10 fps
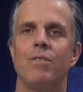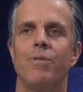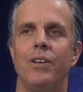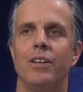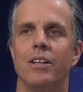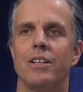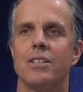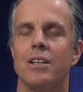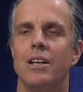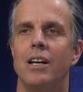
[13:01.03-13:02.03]
feelings.
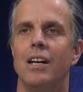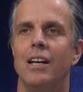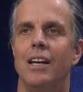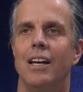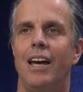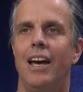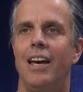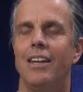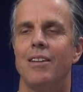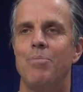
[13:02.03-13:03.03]

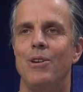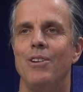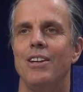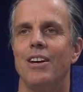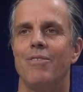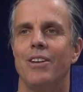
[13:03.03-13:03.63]
And the beauty of it